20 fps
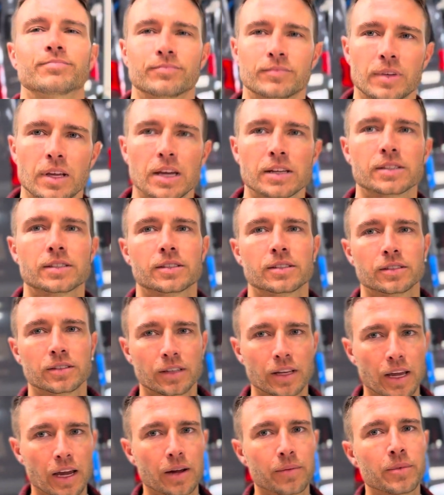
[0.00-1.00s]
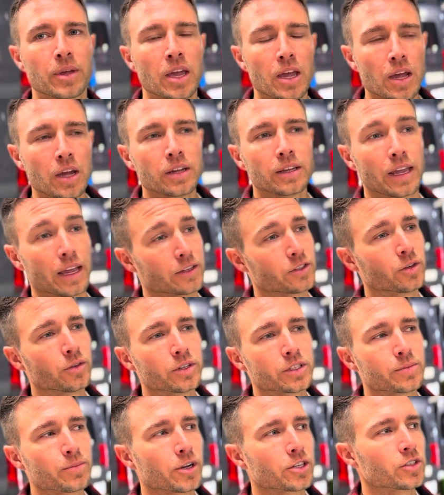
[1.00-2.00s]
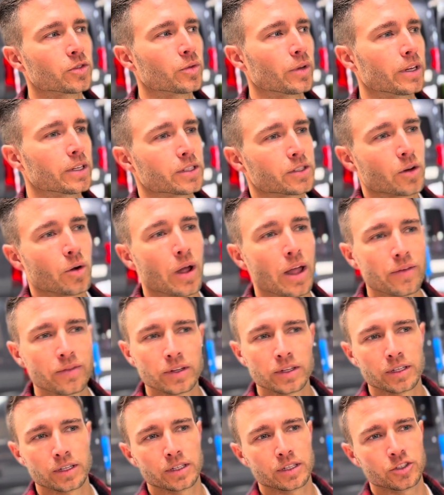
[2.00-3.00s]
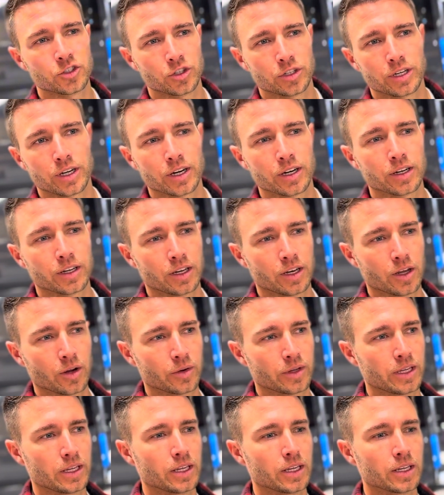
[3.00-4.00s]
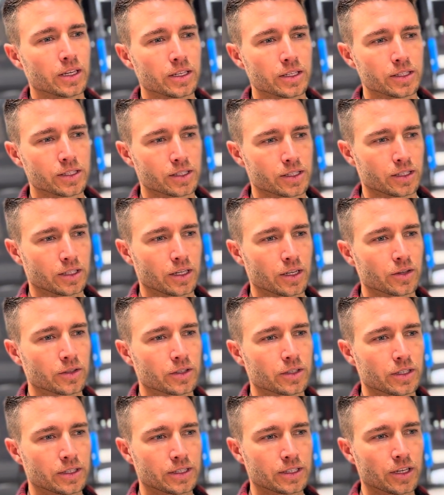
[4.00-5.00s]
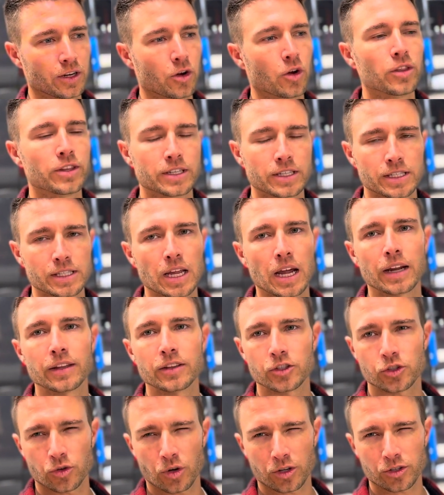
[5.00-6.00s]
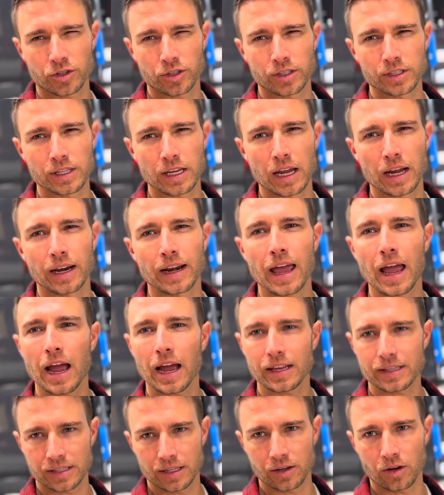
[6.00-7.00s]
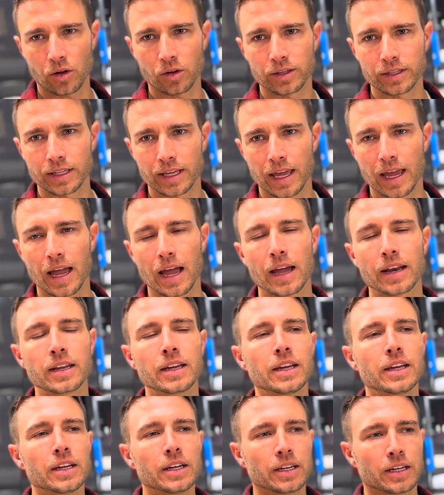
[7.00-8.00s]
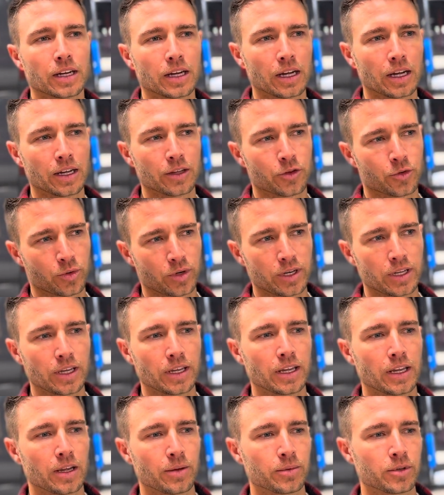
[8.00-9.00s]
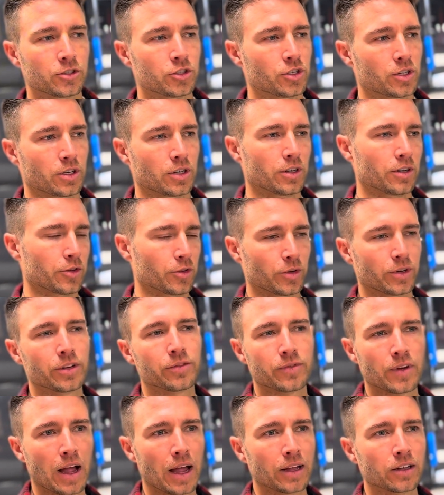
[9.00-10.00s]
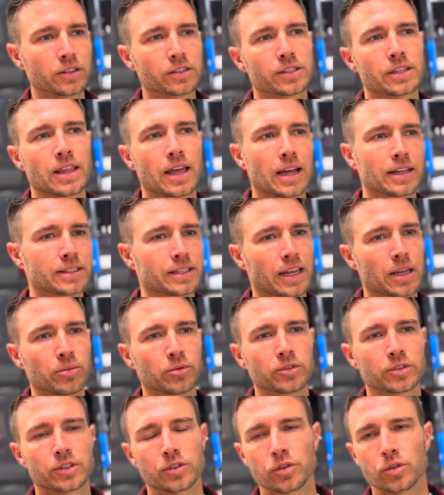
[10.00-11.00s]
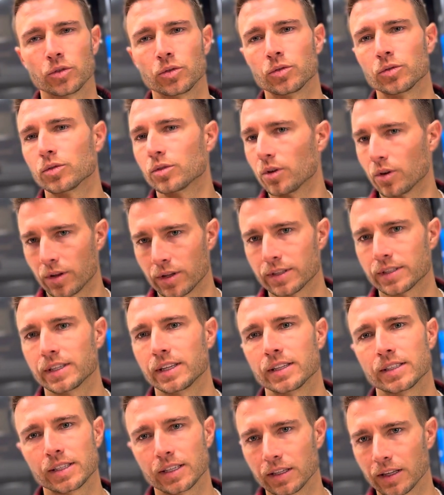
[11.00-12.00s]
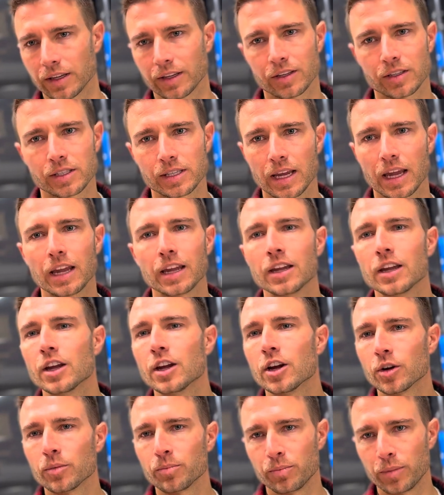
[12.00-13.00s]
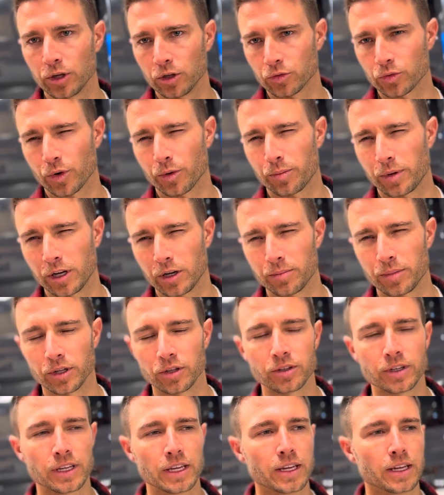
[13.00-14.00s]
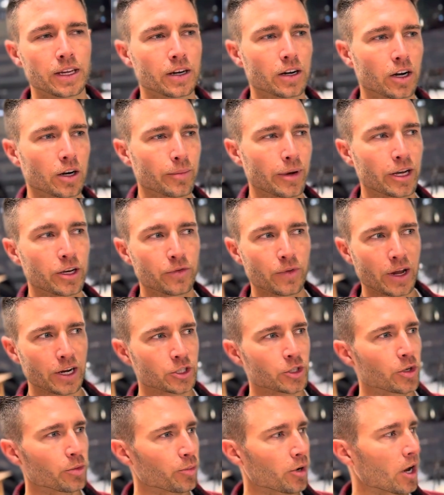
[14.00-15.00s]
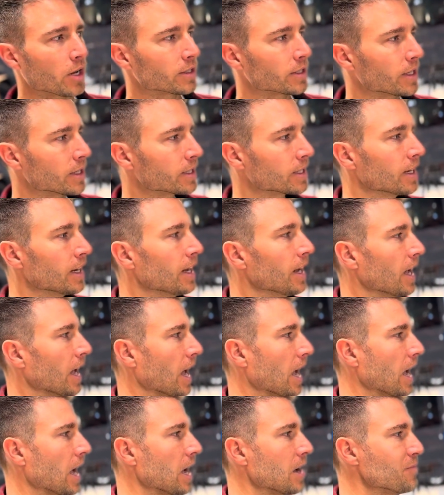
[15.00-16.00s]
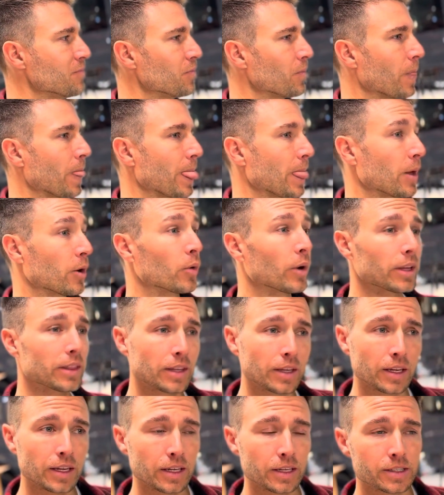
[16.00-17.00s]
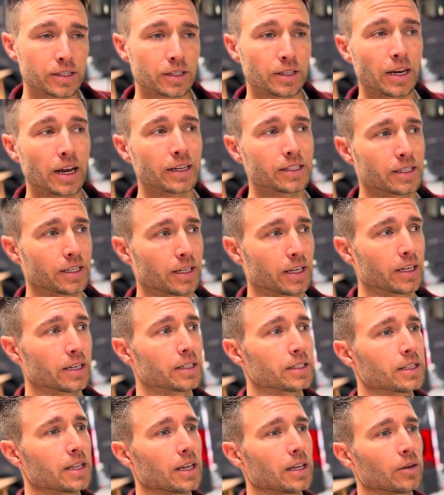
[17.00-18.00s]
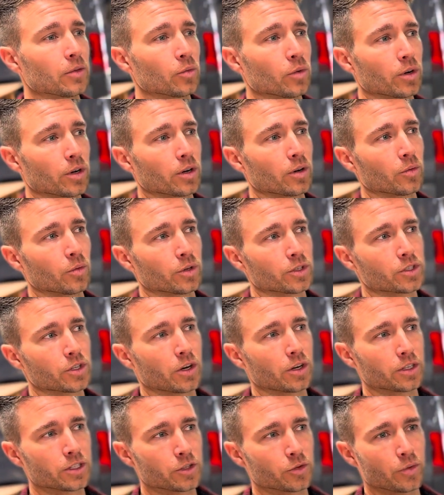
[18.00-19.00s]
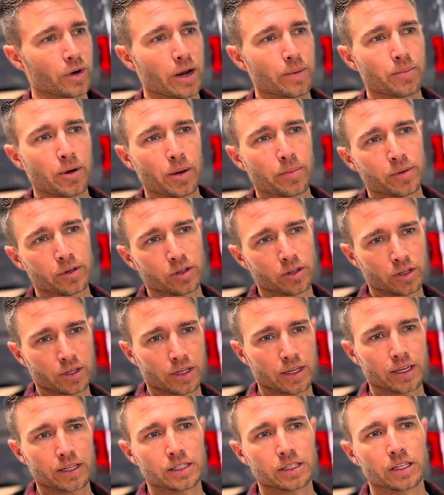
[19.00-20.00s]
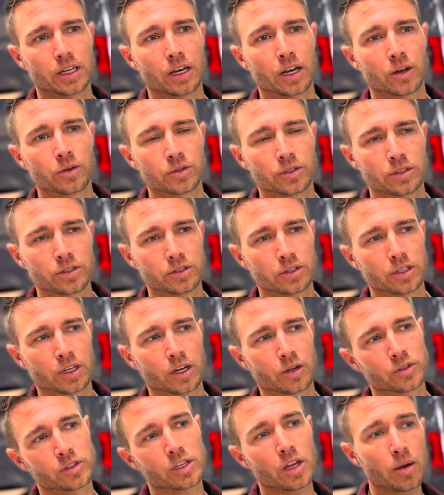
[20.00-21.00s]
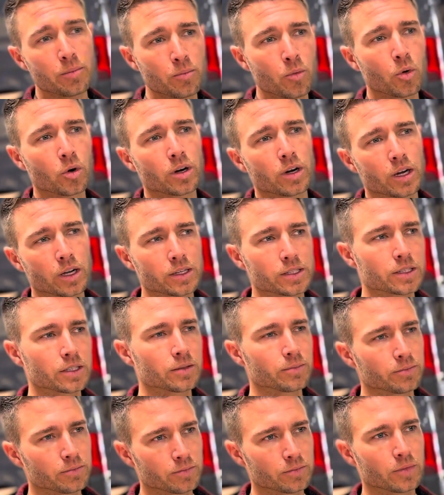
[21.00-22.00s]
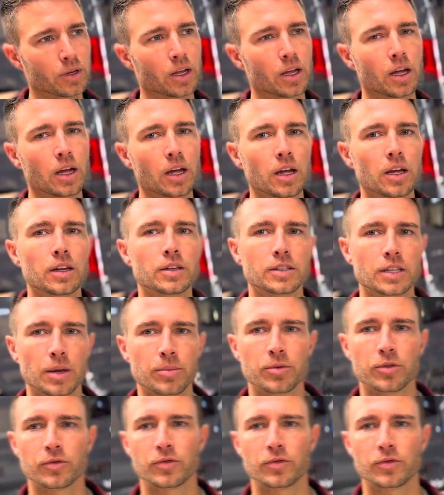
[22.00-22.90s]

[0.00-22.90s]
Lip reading: Yes. Yeah. Doing as much as we have. So Evan, the engineer, he is, took all the design, the structure design, has it all in CAD, 3D image or 3D files. That's able to go to the CNC, like you say, build repeatability in our manufacturing process. The nice thing is that we're starting to ramp up and looking at, some more custom type of